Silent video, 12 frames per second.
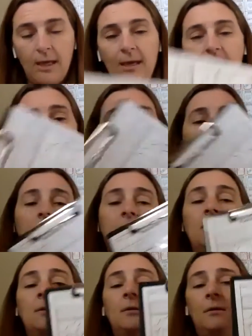Okay.
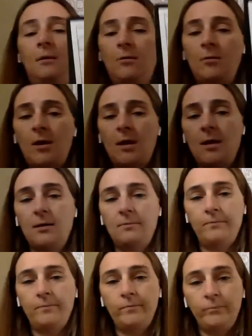All right.
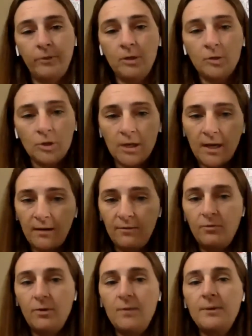You should have
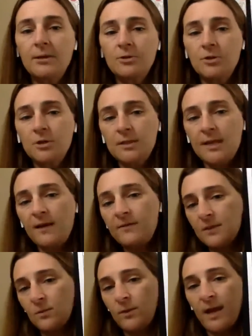3 pictures
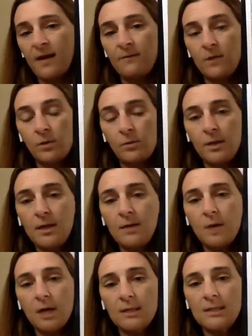left, and we have
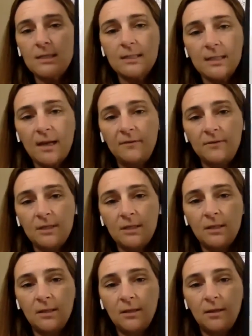3 boxes left.
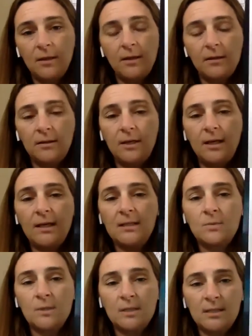The
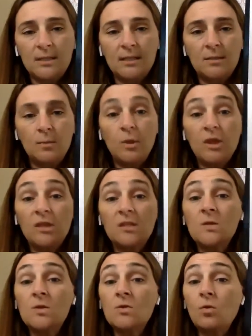next one says put
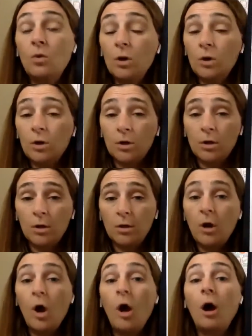the
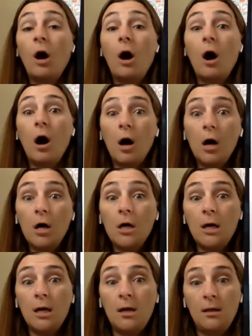squirrel
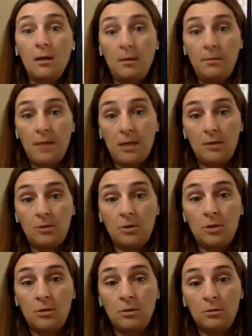on the bench.
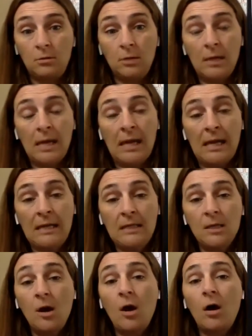Okay,
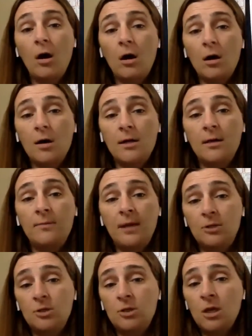on the
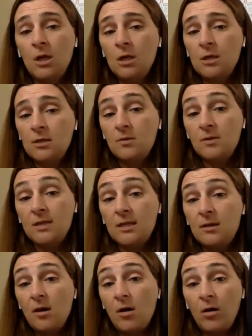bench. So is
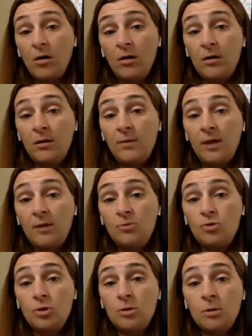this on the bench?